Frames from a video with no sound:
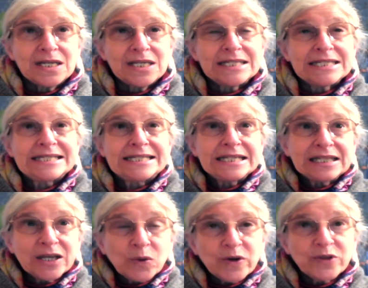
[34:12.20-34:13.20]
is
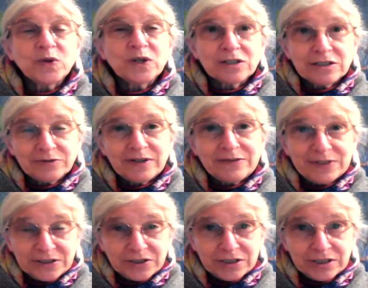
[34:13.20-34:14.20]
dealing with world
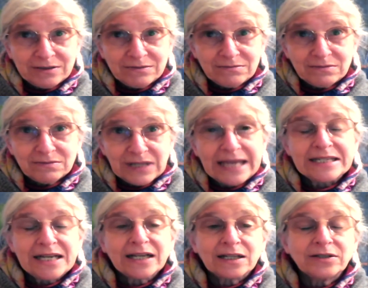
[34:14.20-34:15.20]
revolution,
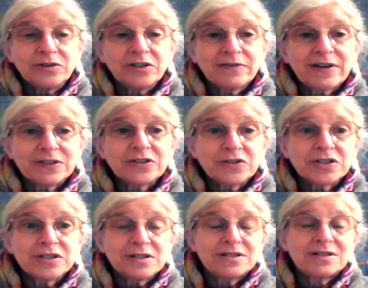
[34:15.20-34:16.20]
anti-colonial
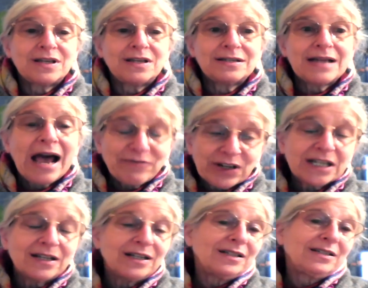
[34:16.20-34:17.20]
revolutions in
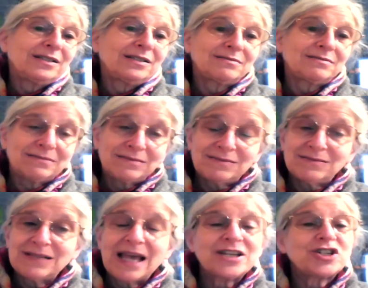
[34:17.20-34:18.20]
Africa, in
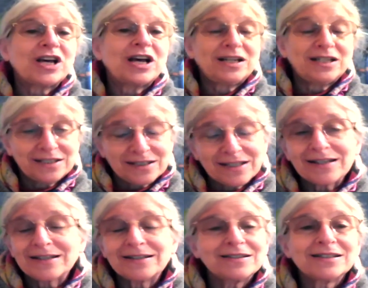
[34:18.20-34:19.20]
Asia,
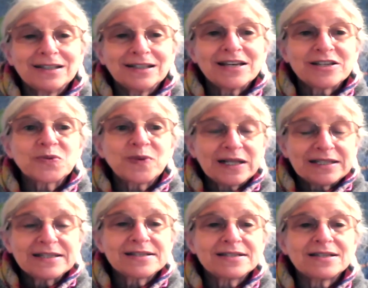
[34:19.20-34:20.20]
uh, as well
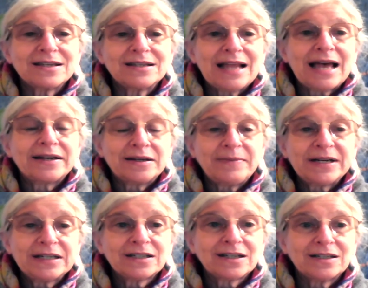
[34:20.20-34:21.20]
as in Latin
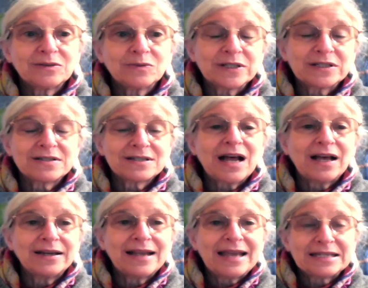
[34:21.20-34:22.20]
America, where it's
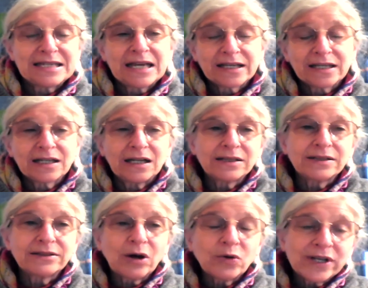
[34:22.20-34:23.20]
not
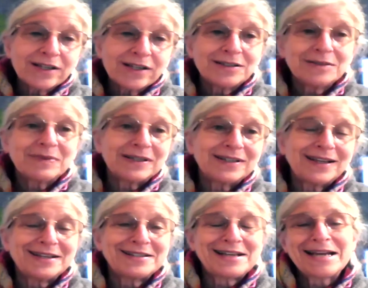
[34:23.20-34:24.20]
anti-colonial, but
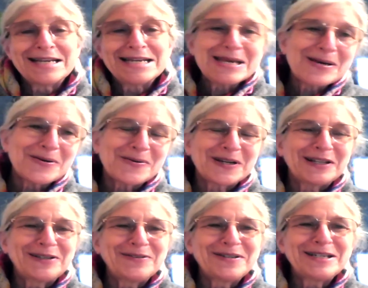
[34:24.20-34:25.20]

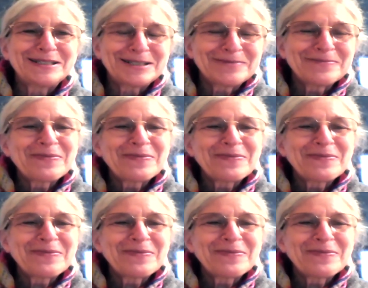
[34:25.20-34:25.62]
anti-neo-colonial